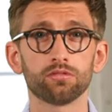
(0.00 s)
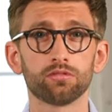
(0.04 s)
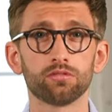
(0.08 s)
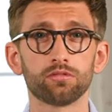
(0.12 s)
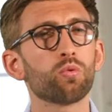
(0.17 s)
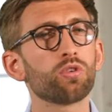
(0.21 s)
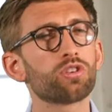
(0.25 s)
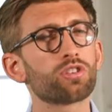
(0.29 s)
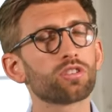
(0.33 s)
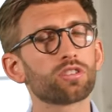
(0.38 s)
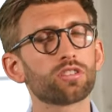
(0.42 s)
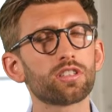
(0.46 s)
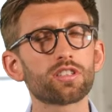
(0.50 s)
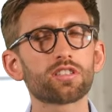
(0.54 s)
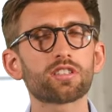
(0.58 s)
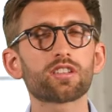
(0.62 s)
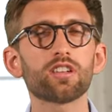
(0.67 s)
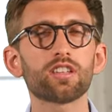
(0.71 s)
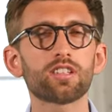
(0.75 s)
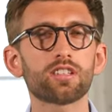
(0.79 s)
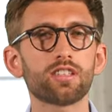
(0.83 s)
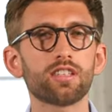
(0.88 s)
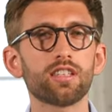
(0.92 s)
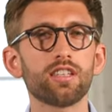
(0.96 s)
We shall
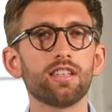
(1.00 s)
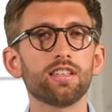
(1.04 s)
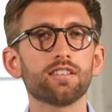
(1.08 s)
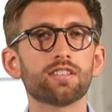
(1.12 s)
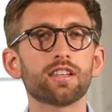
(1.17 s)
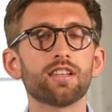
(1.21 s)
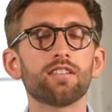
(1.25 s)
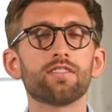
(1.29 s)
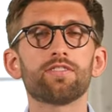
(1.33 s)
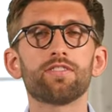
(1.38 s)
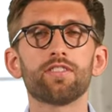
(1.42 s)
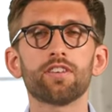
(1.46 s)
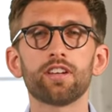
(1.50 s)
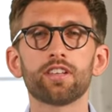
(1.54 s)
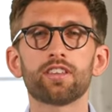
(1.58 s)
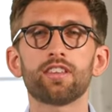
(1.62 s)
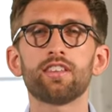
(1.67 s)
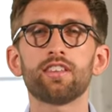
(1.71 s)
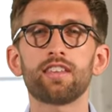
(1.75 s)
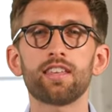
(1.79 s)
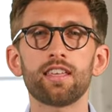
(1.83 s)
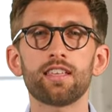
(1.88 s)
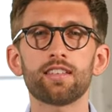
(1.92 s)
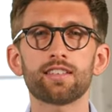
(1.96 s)
discuss these in further
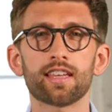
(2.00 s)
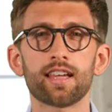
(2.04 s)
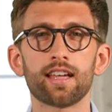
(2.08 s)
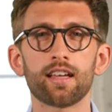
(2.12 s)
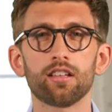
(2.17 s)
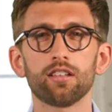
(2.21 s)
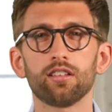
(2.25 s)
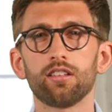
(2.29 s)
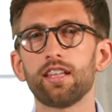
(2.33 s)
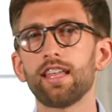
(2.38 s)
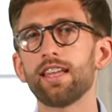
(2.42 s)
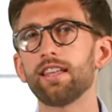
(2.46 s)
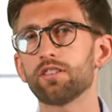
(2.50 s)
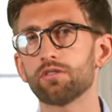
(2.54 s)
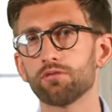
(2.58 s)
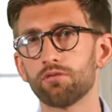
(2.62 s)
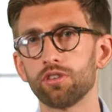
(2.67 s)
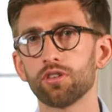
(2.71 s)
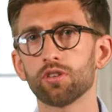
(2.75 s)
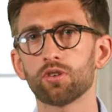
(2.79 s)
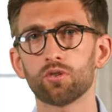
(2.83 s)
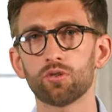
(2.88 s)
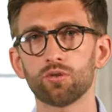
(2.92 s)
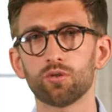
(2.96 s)
detail later in
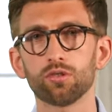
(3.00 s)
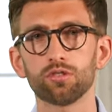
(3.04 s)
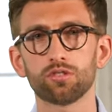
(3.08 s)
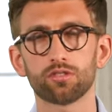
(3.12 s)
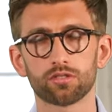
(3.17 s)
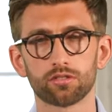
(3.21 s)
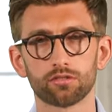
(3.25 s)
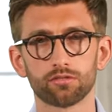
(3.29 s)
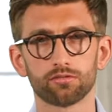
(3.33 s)
the course.